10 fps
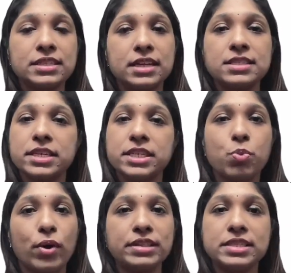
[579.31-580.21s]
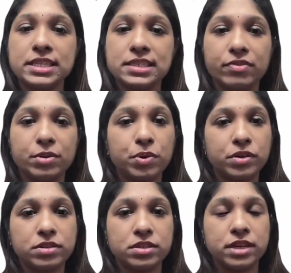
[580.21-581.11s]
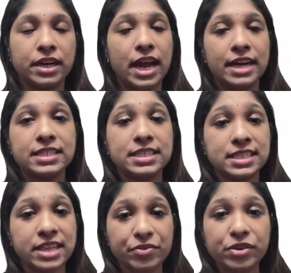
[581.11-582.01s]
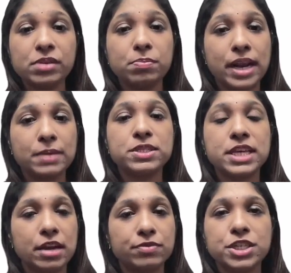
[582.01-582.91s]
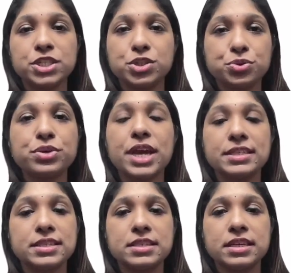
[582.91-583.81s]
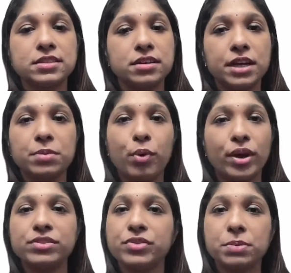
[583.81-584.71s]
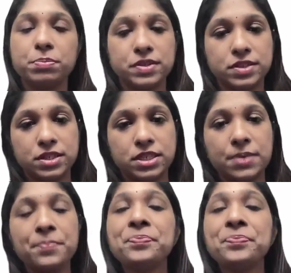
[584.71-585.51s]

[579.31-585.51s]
that is 6.67%, and had several blebs left in two cases, that is 13.3%.